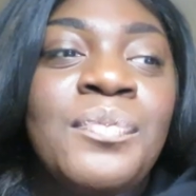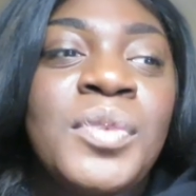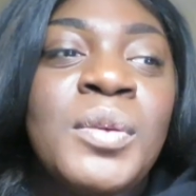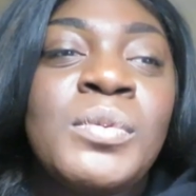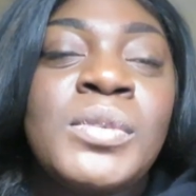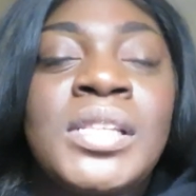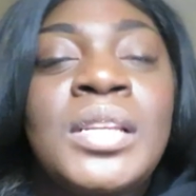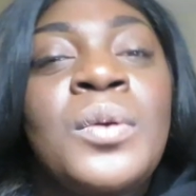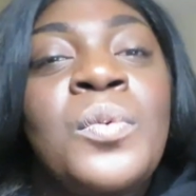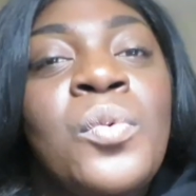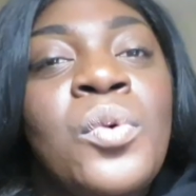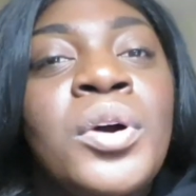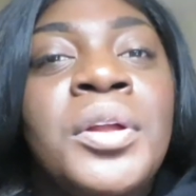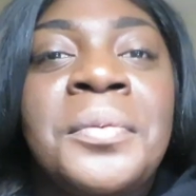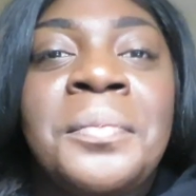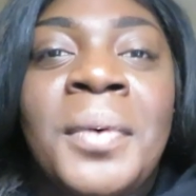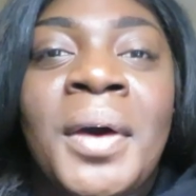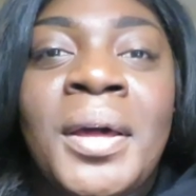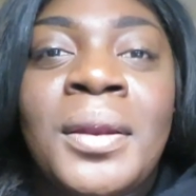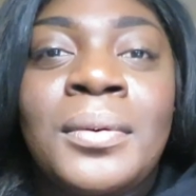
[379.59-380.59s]
It was in a
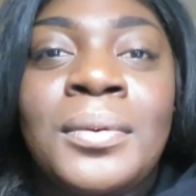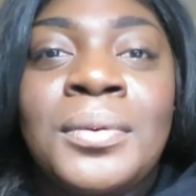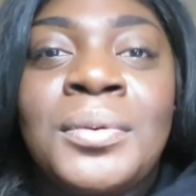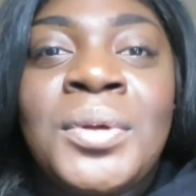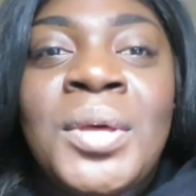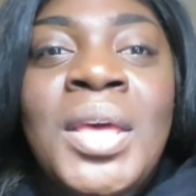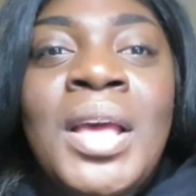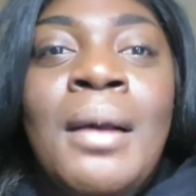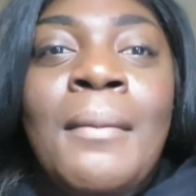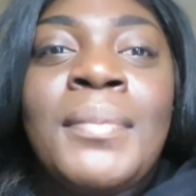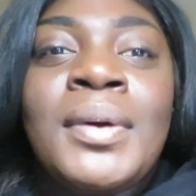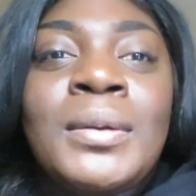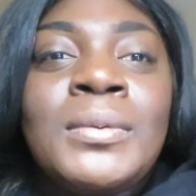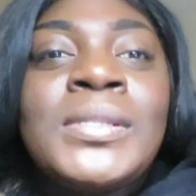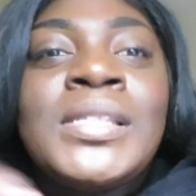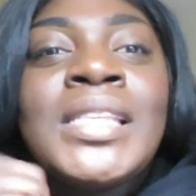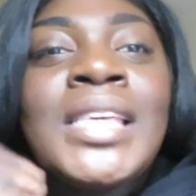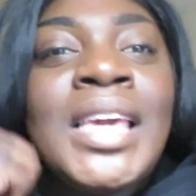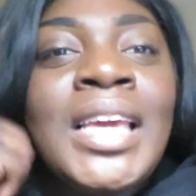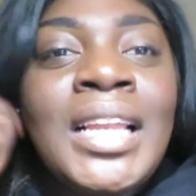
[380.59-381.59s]
water bottle, but it
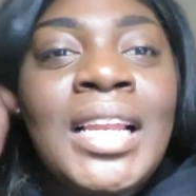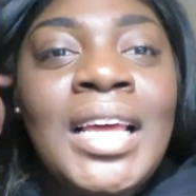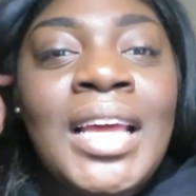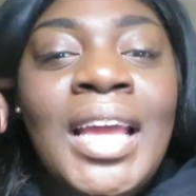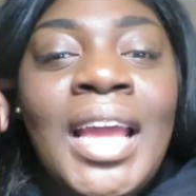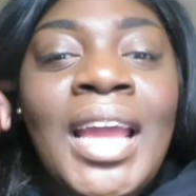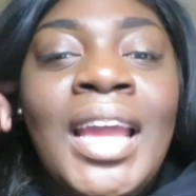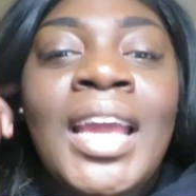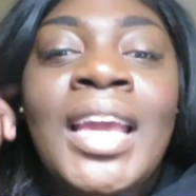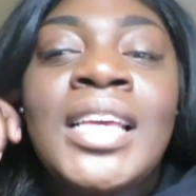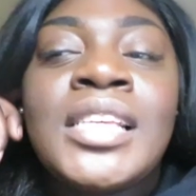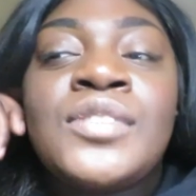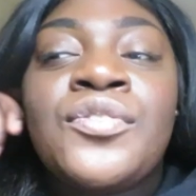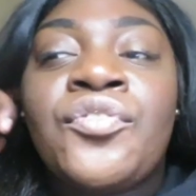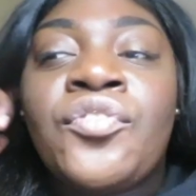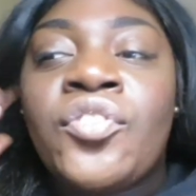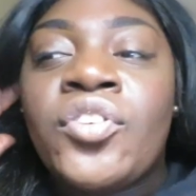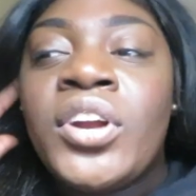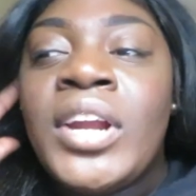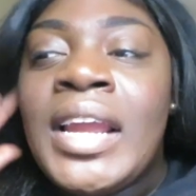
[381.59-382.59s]
was tequila. And his
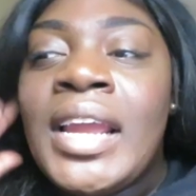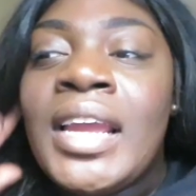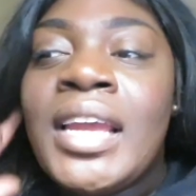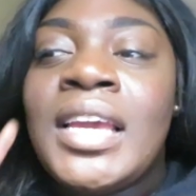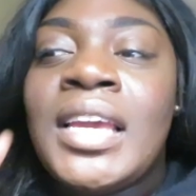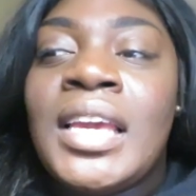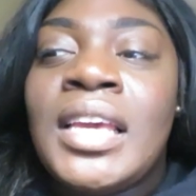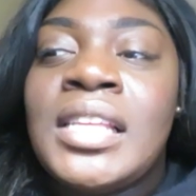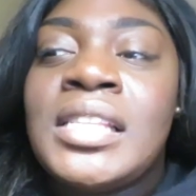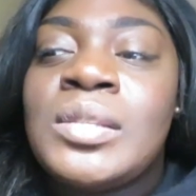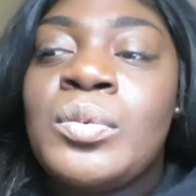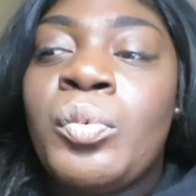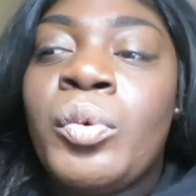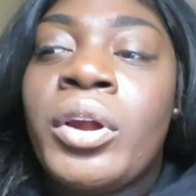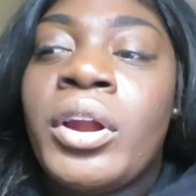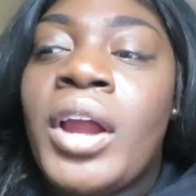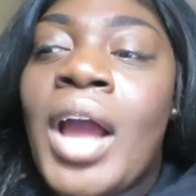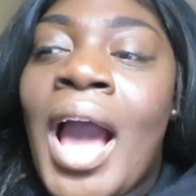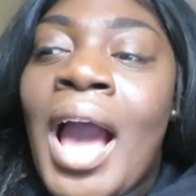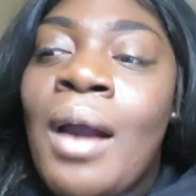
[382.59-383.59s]
friends
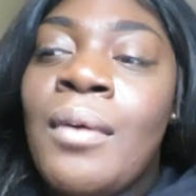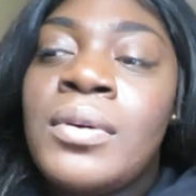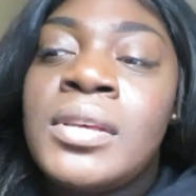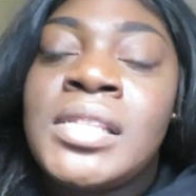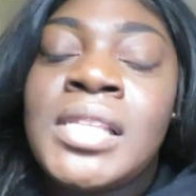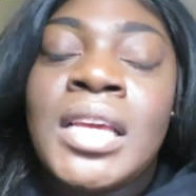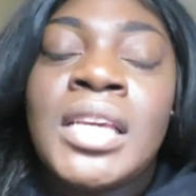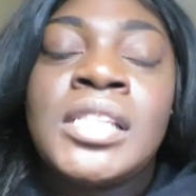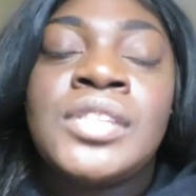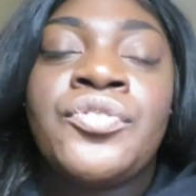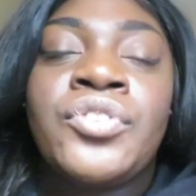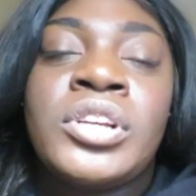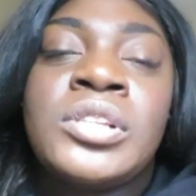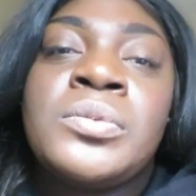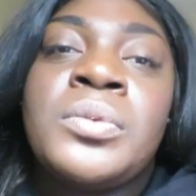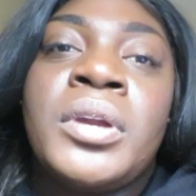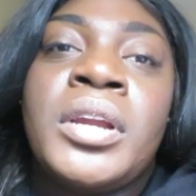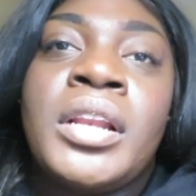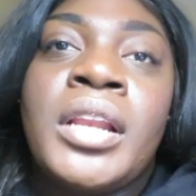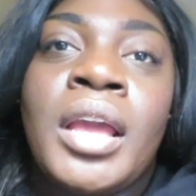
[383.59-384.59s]
were, I would say his
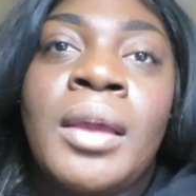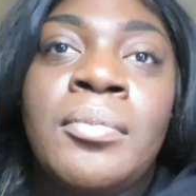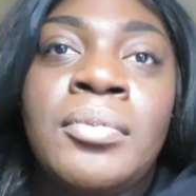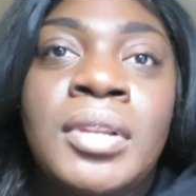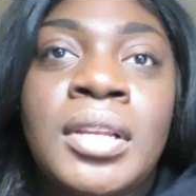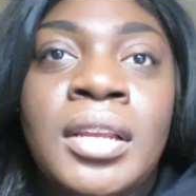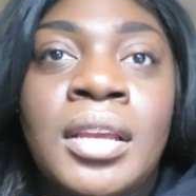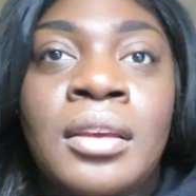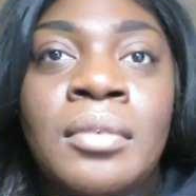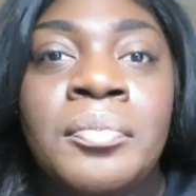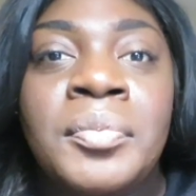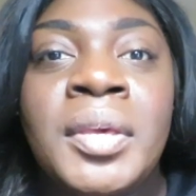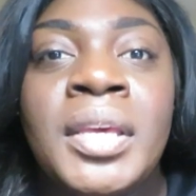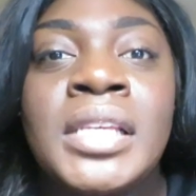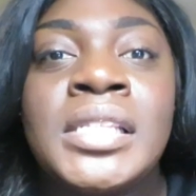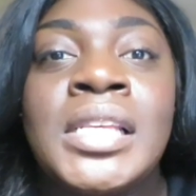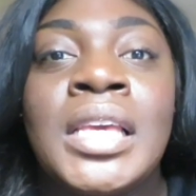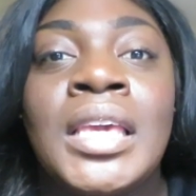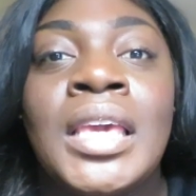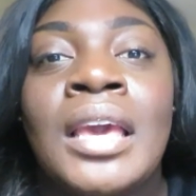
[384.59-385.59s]
friends were enabling him,
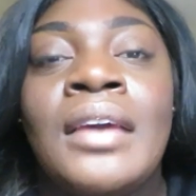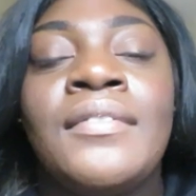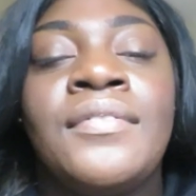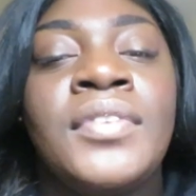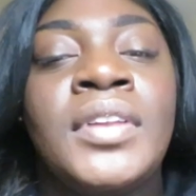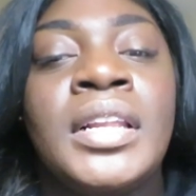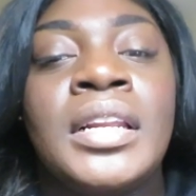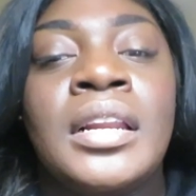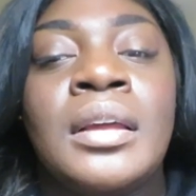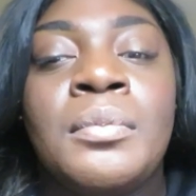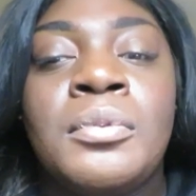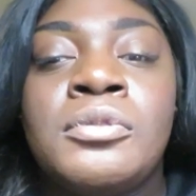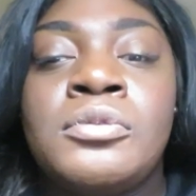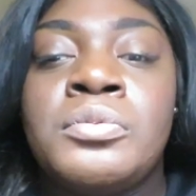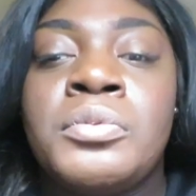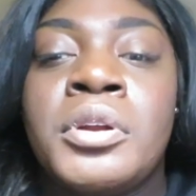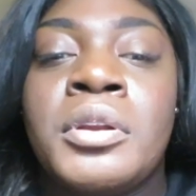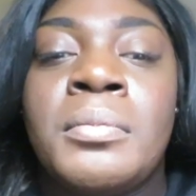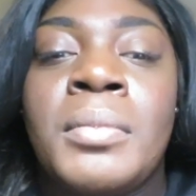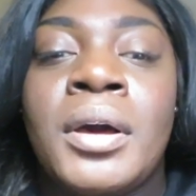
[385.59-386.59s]
because they kept filling up his
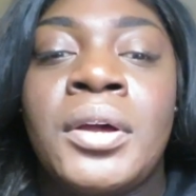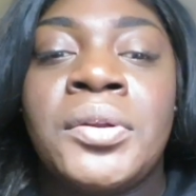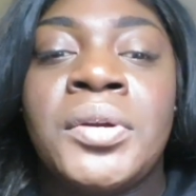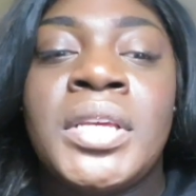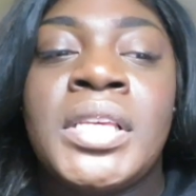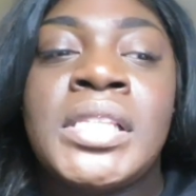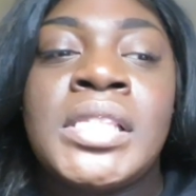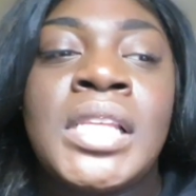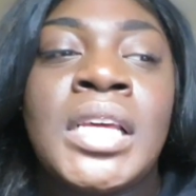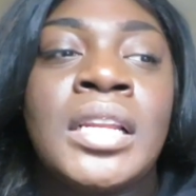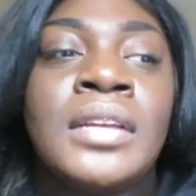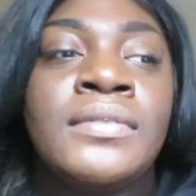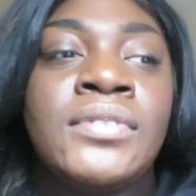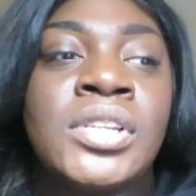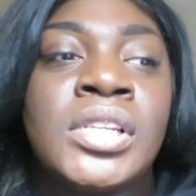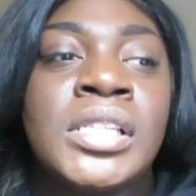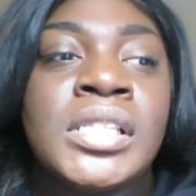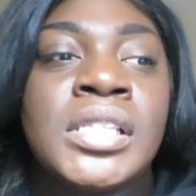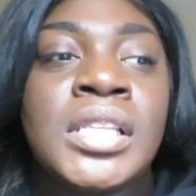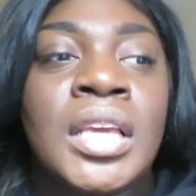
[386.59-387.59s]
water bottle instead of
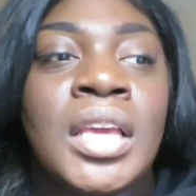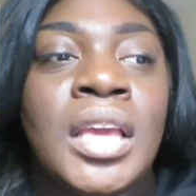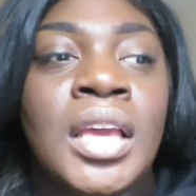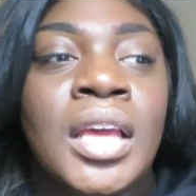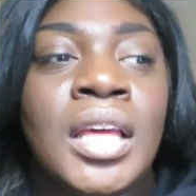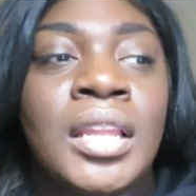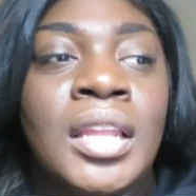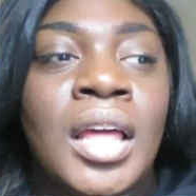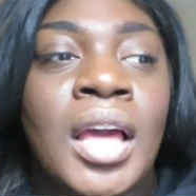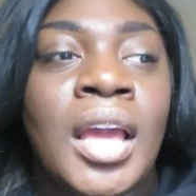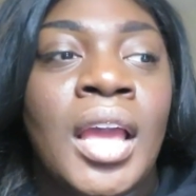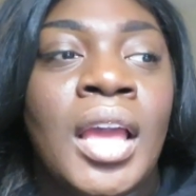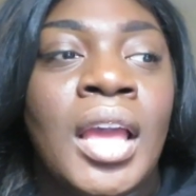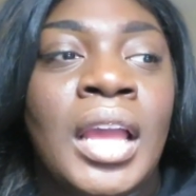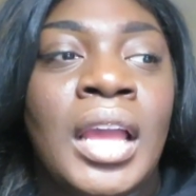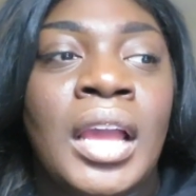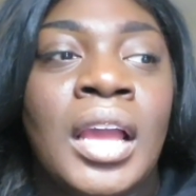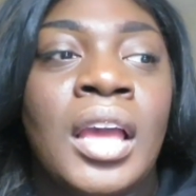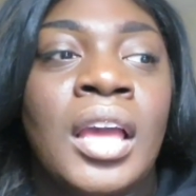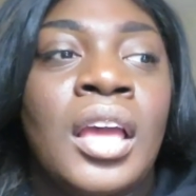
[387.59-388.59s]
just saying
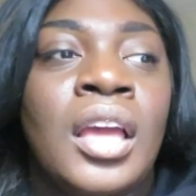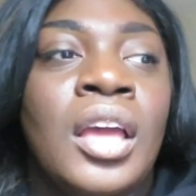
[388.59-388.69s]
like,